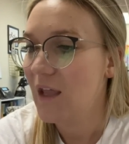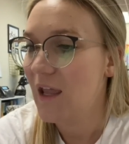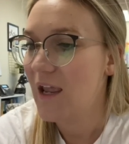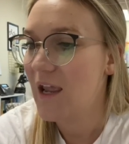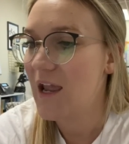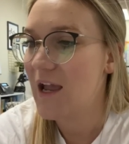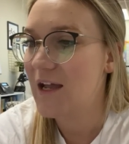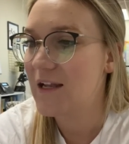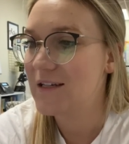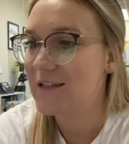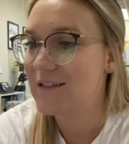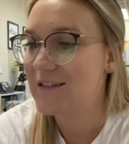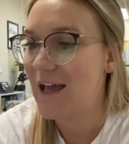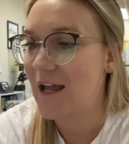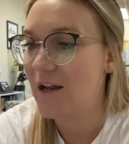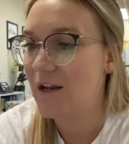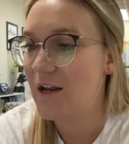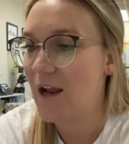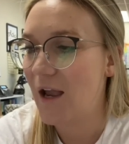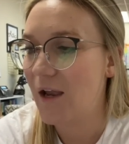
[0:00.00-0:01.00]
And it's
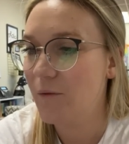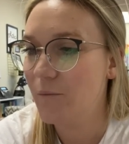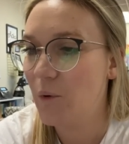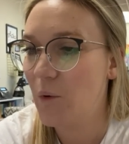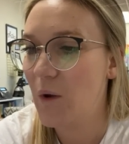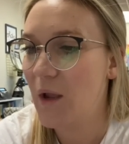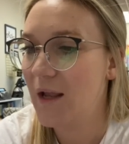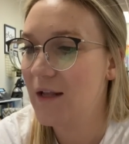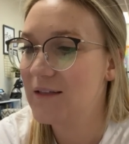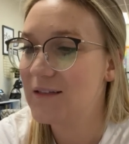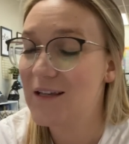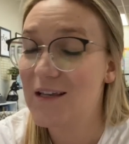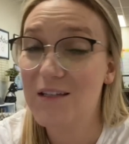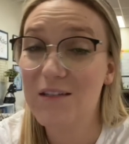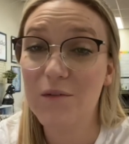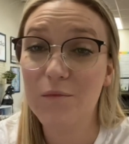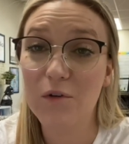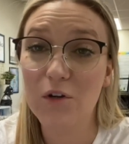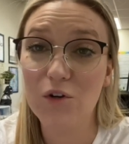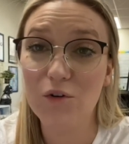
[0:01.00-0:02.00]
at a nine points.
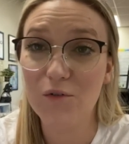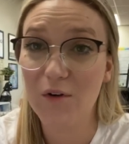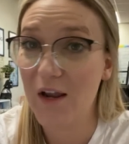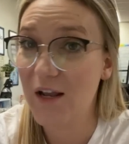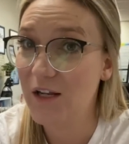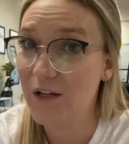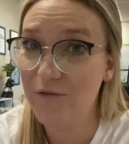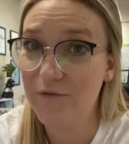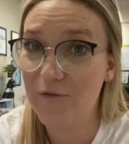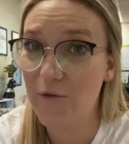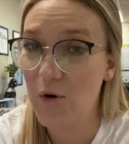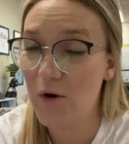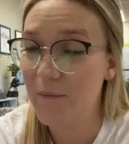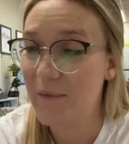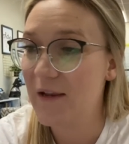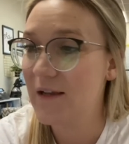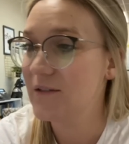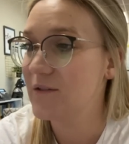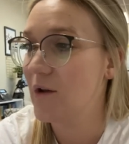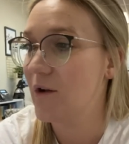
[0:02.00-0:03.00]
It's graded for
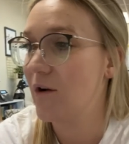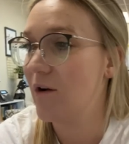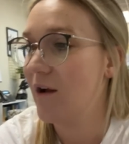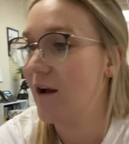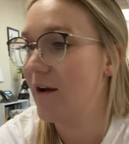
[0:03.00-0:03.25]
me, so I don't